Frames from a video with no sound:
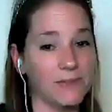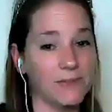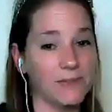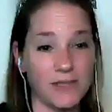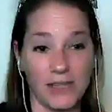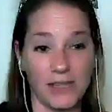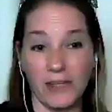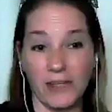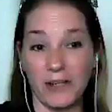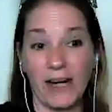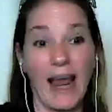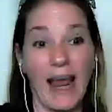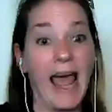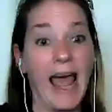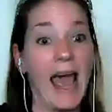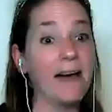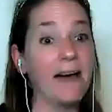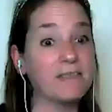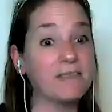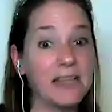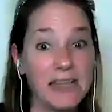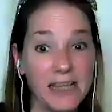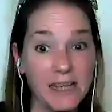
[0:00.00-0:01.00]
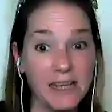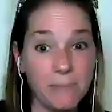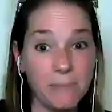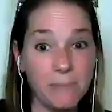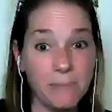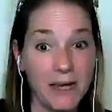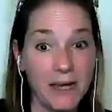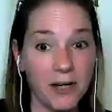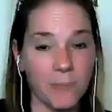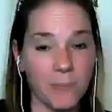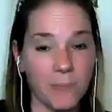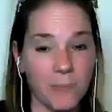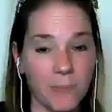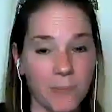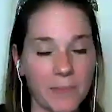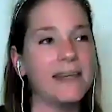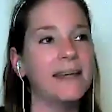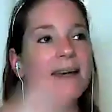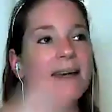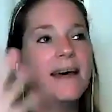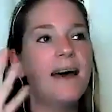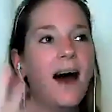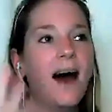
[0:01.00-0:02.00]
like you're going to have to email me.
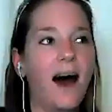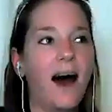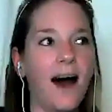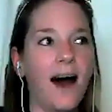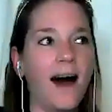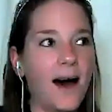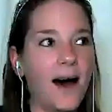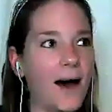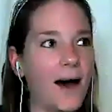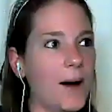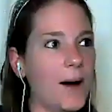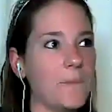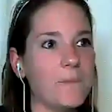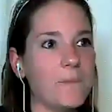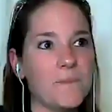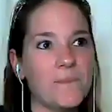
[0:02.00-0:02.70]
Um,